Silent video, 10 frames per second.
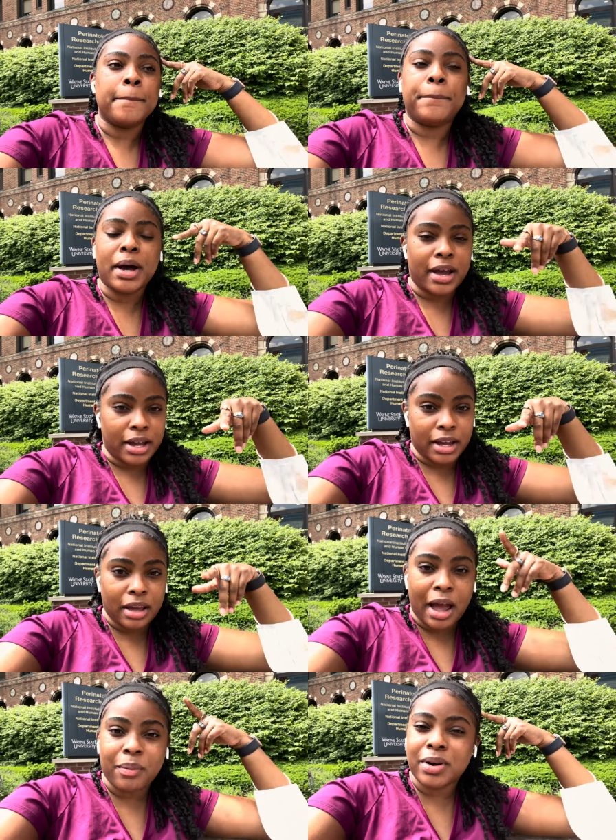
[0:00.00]

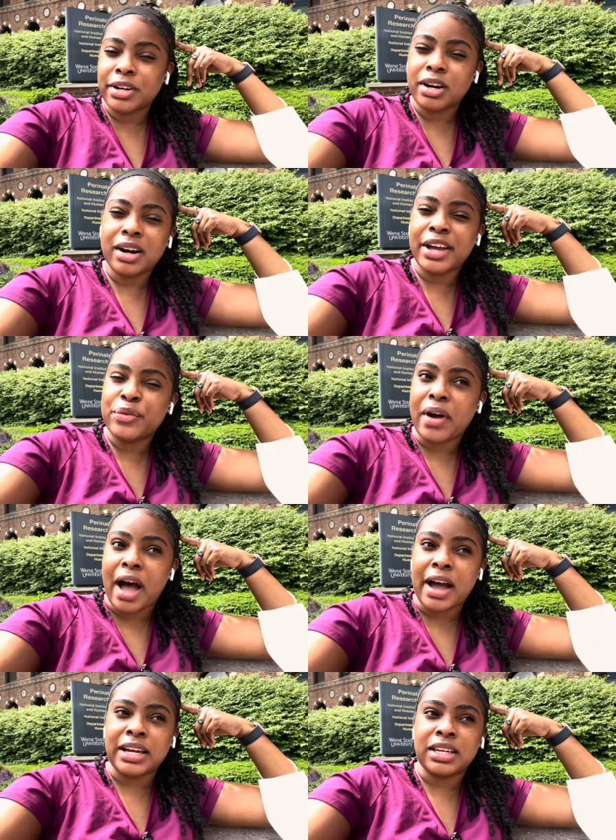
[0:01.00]
But I wonder if
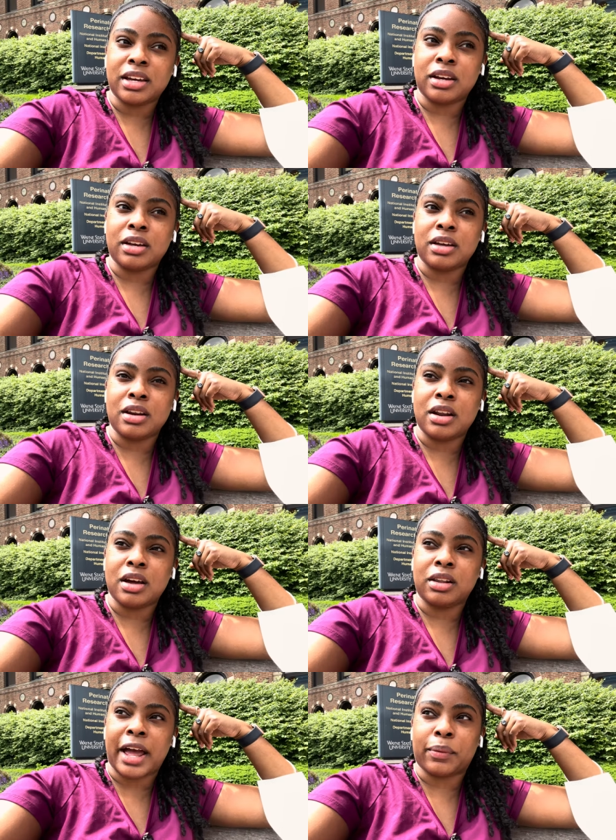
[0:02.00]
I
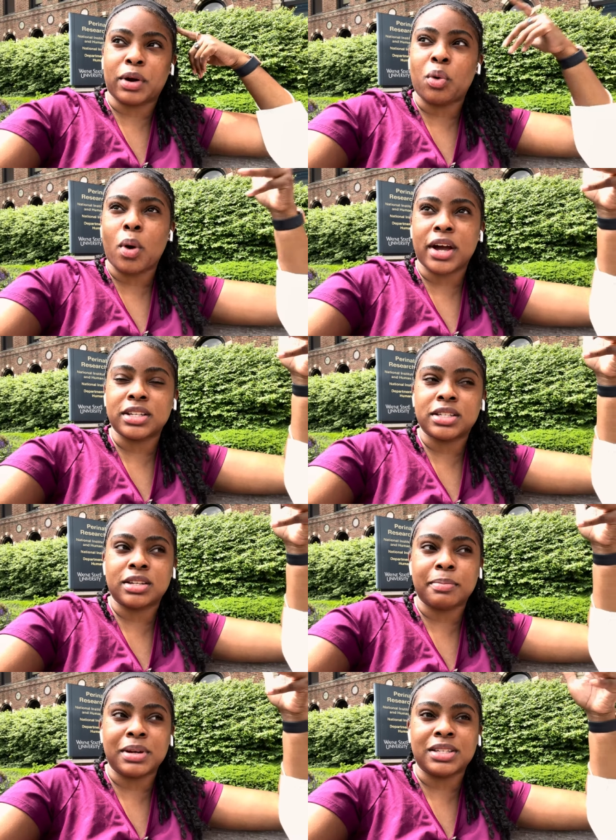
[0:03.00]
can like request to be